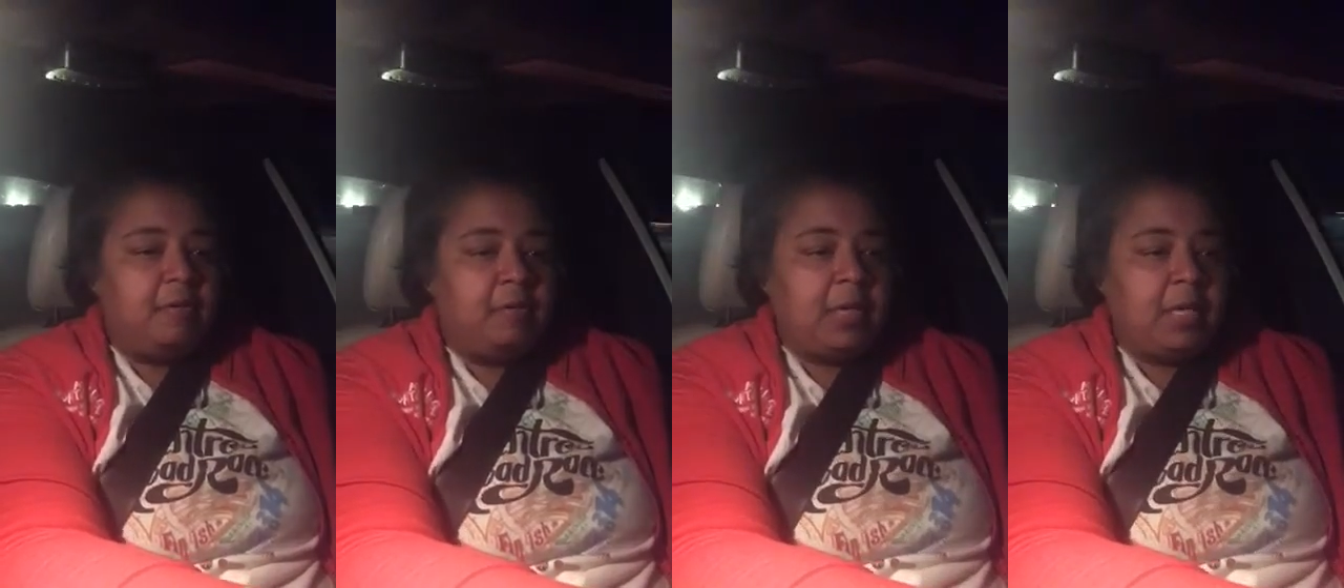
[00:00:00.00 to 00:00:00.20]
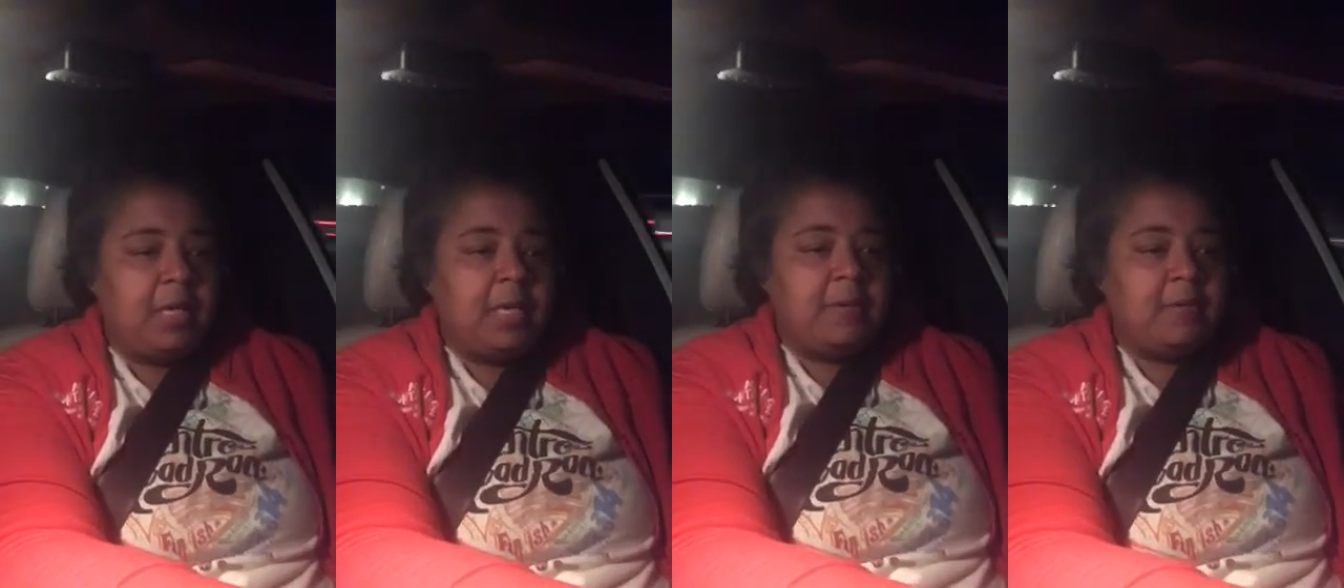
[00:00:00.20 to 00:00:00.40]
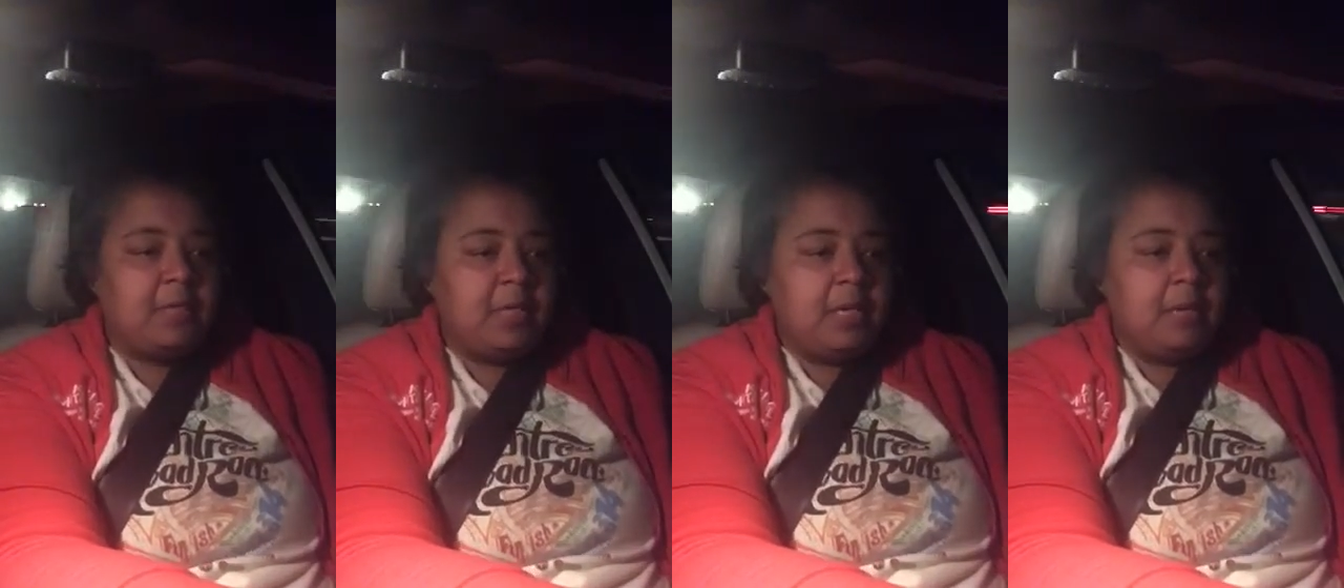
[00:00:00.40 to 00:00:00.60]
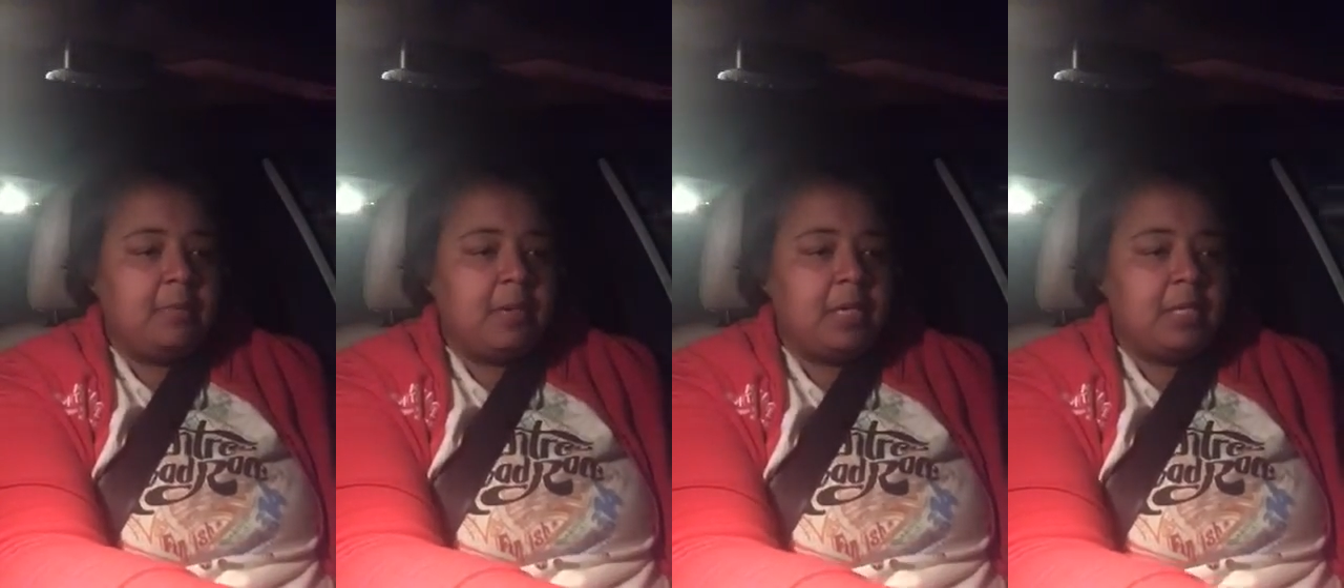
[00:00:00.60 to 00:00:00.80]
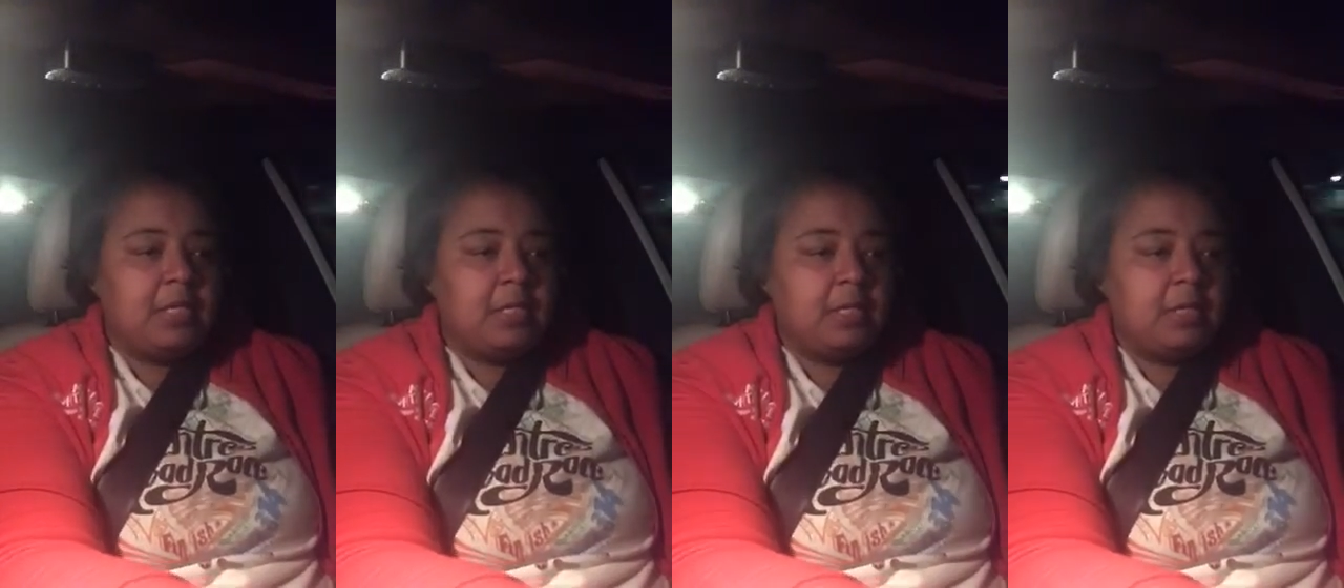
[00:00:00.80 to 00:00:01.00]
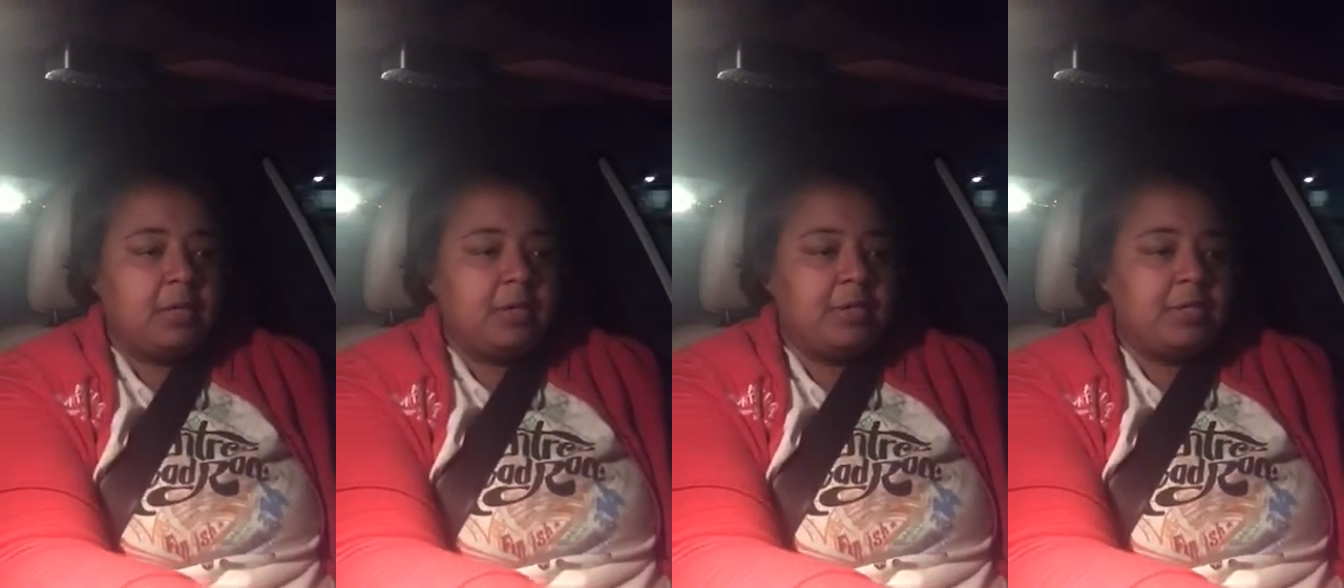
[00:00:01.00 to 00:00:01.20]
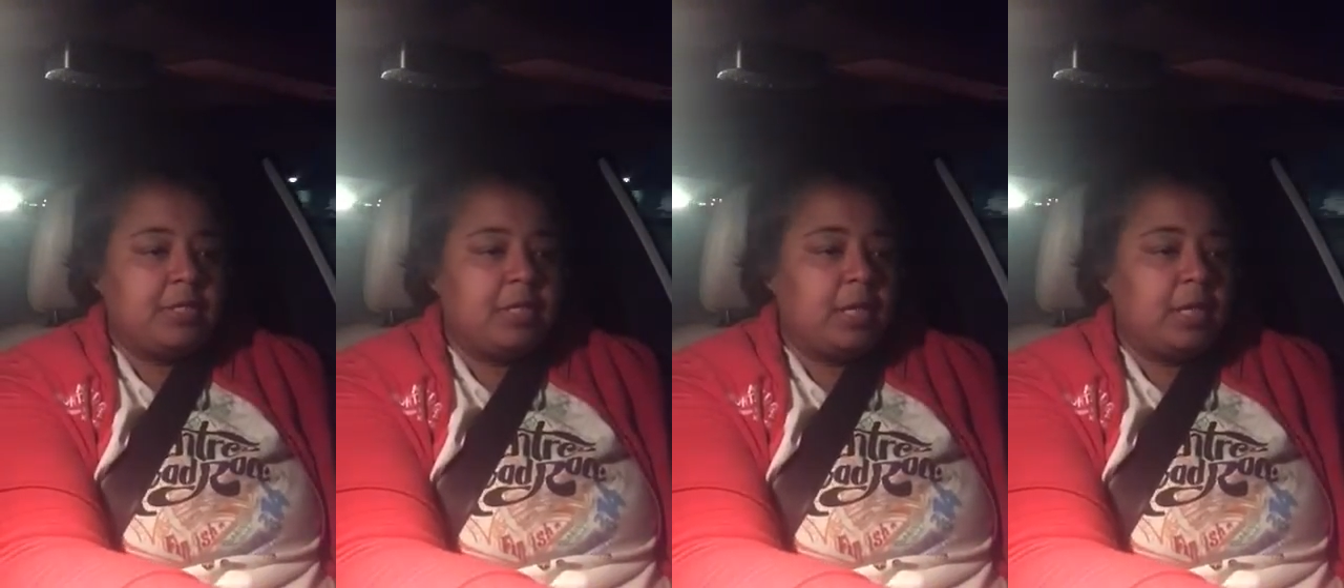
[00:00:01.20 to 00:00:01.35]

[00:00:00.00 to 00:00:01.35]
they keep sending me these alerts